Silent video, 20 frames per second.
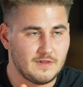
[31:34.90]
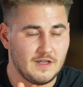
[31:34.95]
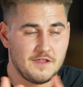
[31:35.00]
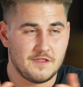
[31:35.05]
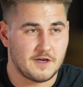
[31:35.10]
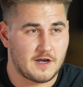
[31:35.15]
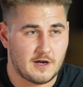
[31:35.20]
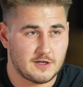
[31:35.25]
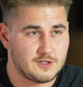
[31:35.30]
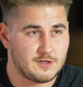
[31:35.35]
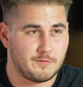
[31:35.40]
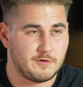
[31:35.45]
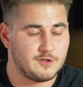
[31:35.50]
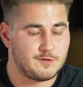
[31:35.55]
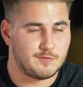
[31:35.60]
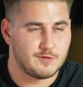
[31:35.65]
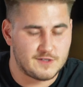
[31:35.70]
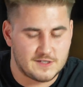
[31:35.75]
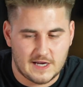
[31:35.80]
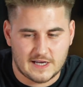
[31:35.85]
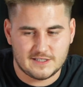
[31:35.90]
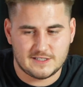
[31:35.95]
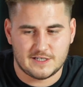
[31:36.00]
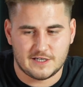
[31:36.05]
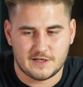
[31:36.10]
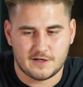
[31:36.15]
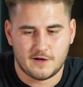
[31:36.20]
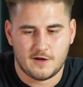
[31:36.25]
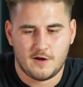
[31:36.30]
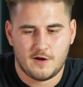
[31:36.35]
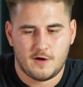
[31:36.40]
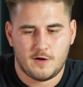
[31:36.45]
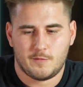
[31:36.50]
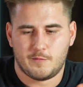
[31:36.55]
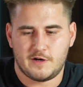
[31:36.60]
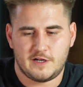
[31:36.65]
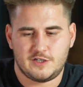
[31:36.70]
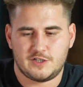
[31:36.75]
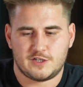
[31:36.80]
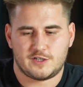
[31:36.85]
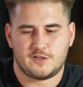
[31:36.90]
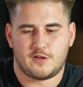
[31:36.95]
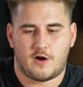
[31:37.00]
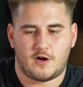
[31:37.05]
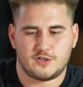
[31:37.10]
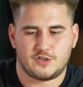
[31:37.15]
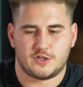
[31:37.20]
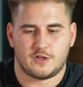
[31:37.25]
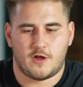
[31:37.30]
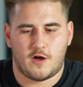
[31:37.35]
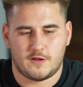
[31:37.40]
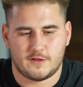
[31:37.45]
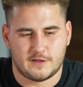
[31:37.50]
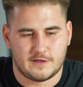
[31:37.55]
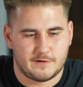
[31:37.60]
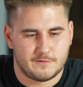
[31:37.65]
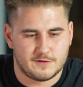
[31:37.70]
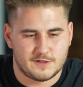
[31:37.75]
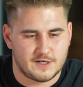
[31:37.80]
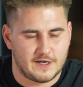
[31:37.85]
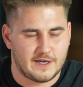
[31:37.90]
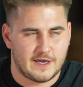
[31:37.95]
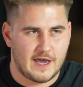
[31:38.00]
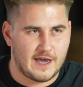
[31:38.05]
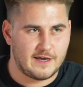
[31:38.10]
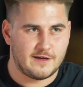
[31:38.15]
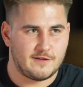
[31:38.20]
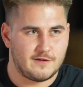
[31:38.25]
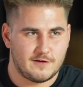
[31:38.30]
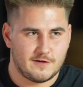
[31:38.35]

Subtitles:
the customer is presenting. But he just nonchalantly was like, hey,